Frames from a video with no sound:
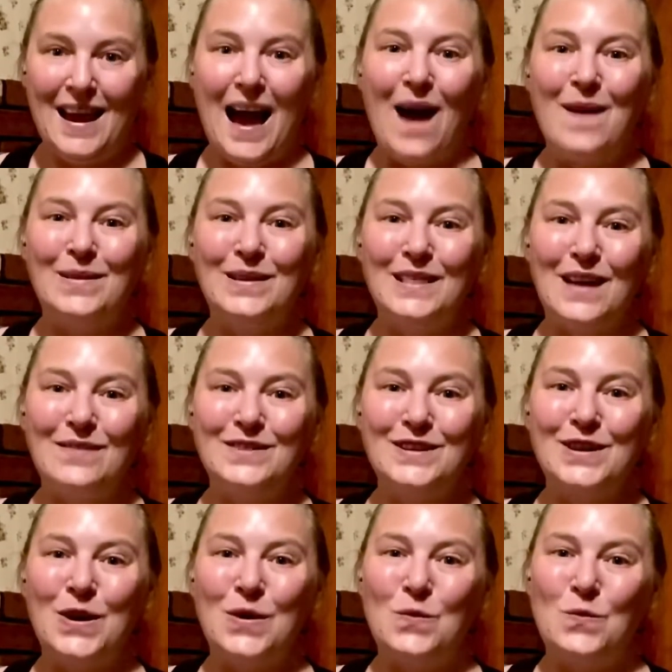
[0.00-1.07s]
I would love to
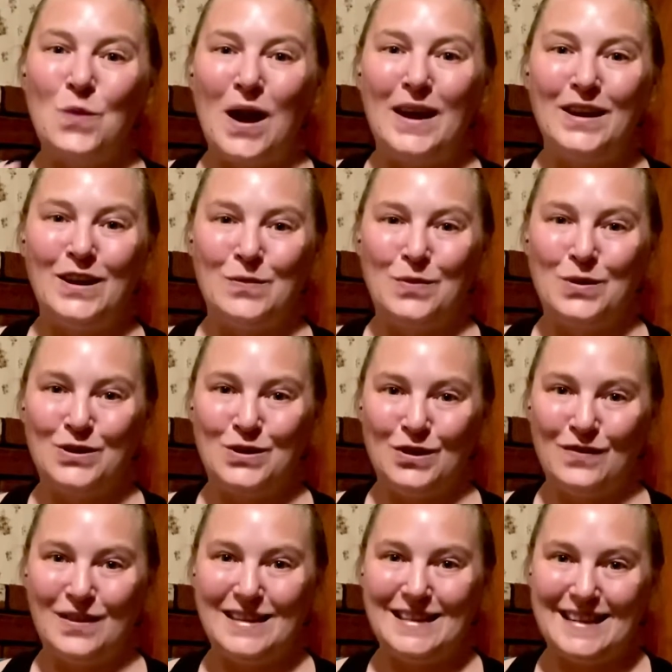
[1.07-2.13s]
know what you're
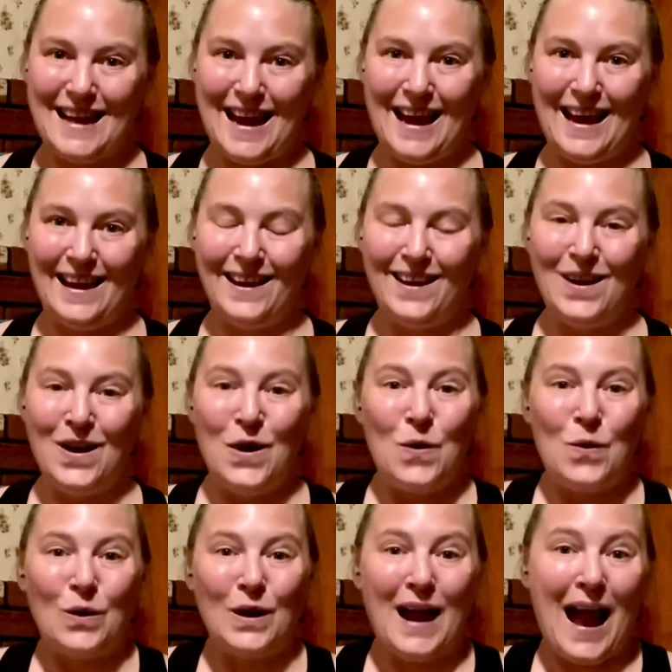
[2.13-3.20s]
preserving today,
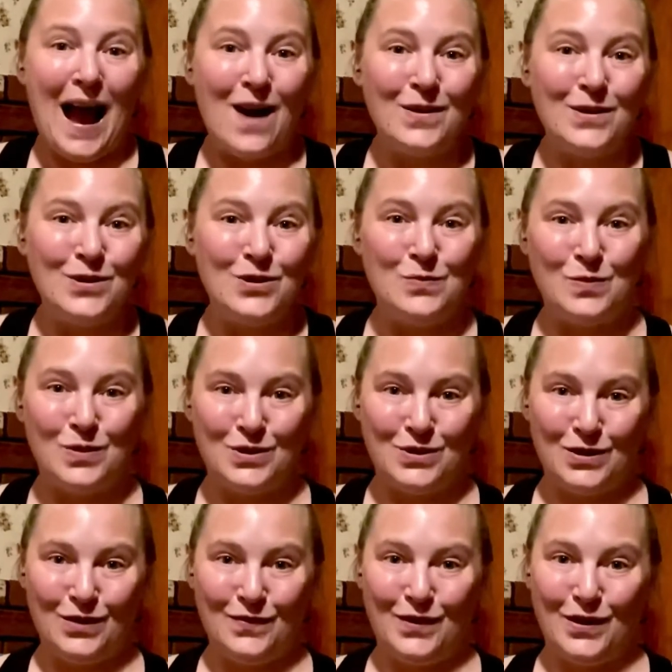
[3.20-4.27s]
or how you
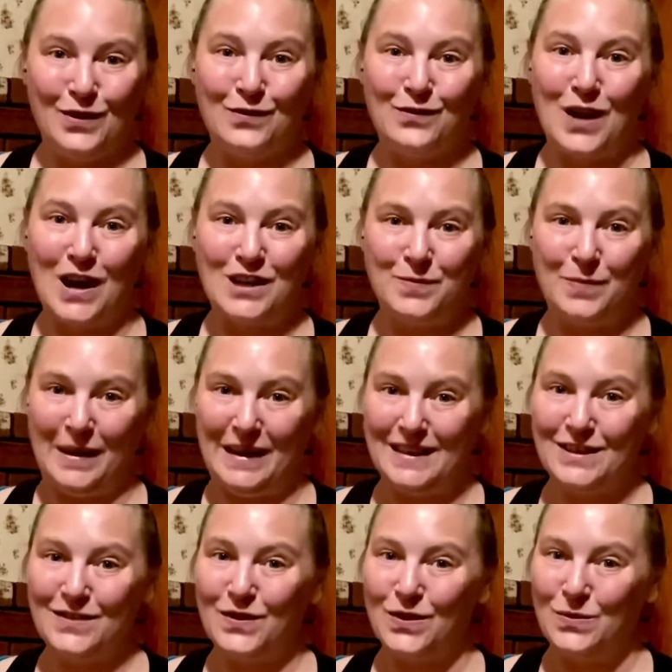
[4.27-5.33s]
preserve your fresh
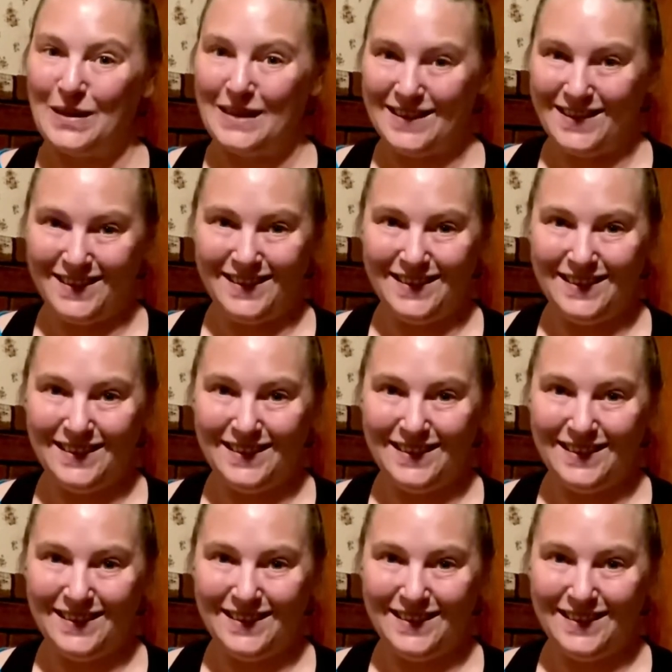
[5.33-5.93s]
beans for winter.